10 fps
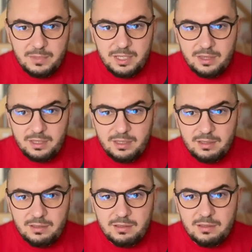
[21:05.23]
I
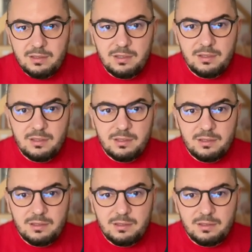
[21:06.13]
think
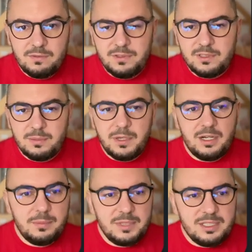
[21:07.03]
the filter
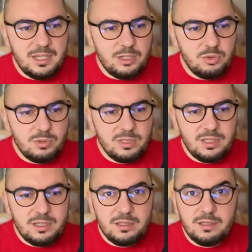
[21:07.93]
param is
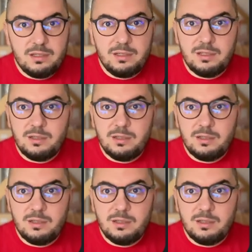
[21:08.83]
actually the,